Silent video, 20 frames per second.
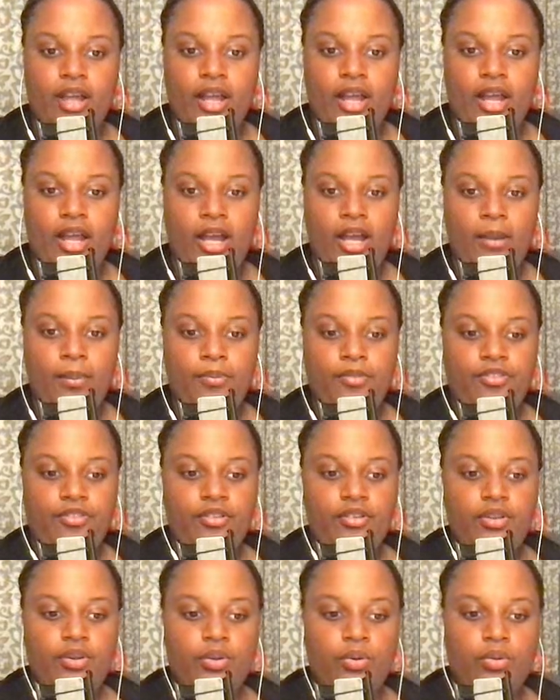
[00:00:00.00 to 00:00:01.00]

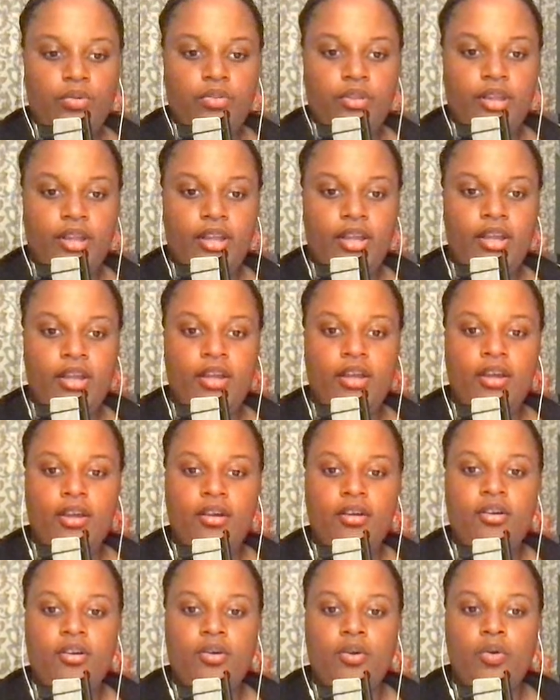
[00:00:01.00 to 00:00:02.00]
absolutely
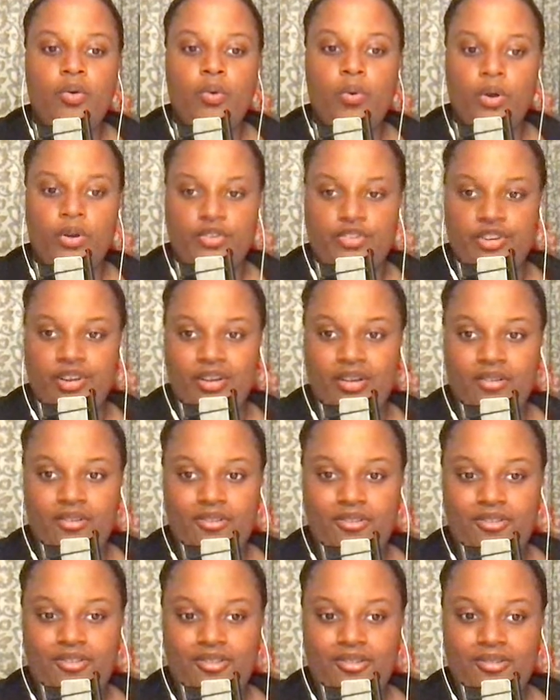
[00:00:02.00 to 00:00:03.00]

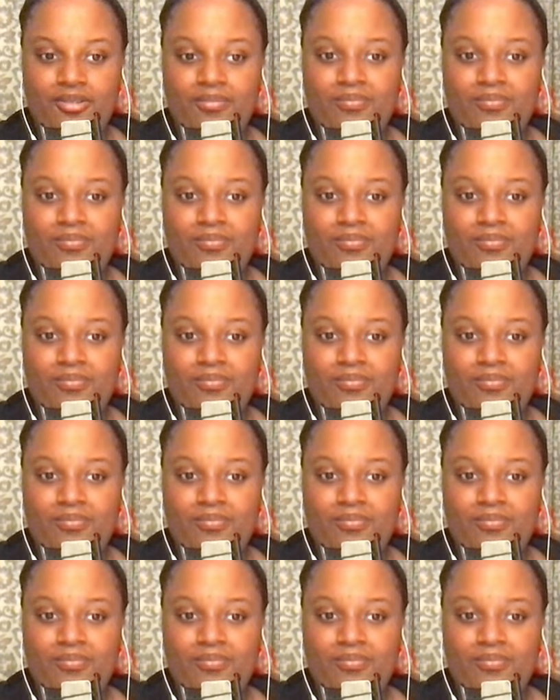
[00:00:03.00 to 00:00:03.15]
gorgeous.